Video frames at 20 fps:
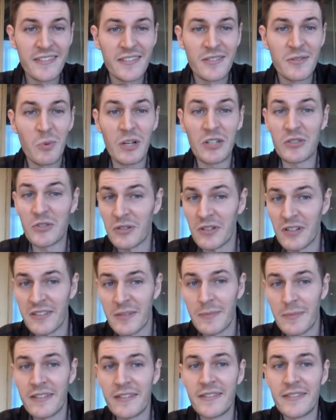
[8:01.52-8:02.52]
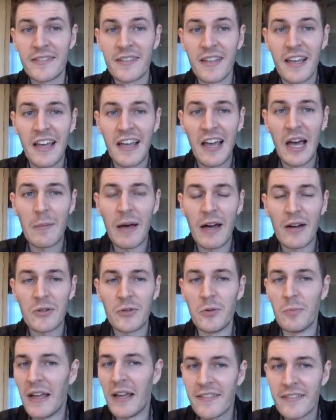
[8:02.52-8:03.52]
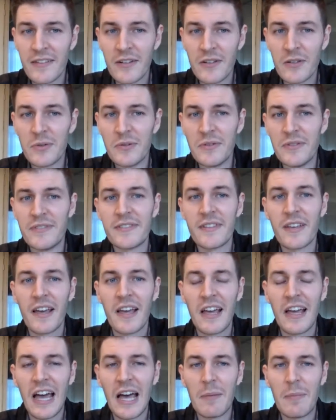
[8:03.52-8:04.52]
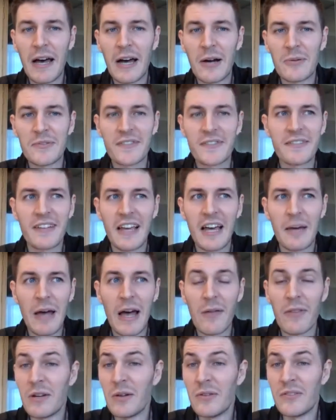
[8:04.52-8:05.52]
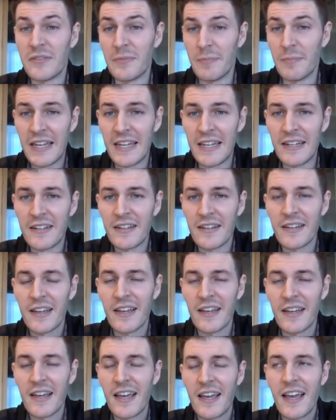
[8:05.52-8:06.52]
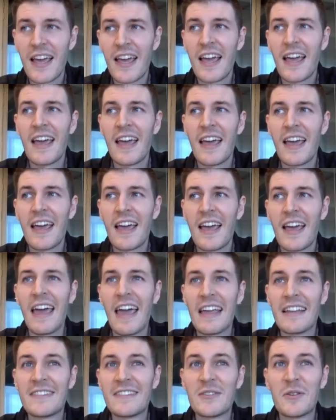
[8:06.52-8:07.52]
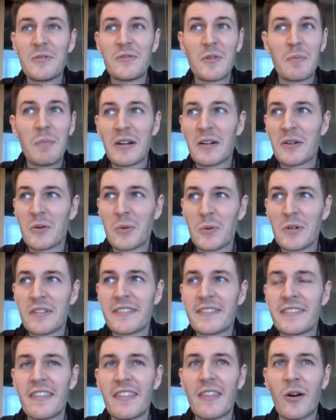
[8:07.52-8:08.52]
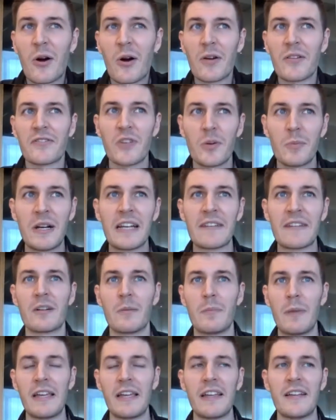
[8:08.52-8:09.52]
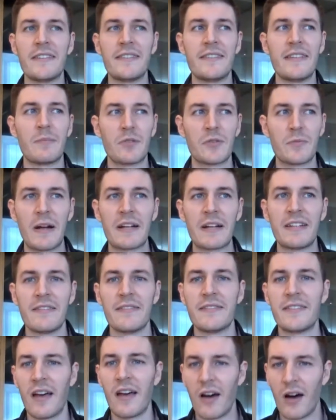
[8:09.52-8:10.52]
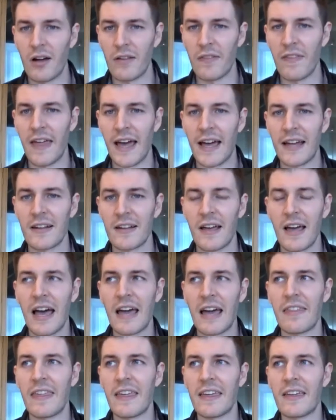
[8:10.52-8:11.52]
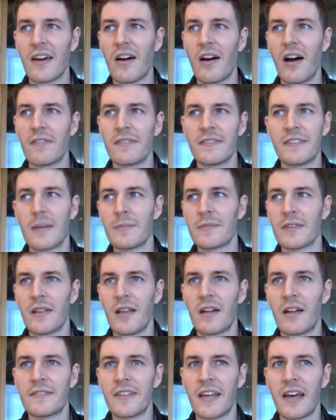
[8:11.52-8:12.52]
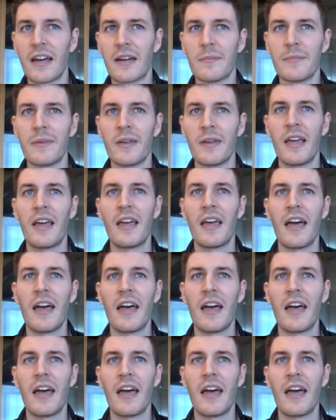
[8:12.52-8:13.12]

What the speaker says: what journalism is, about who makes the news, about how the news is made. And so for better or worse, there are so many different opinions and perspectives on that. I think oftentimes a lot of time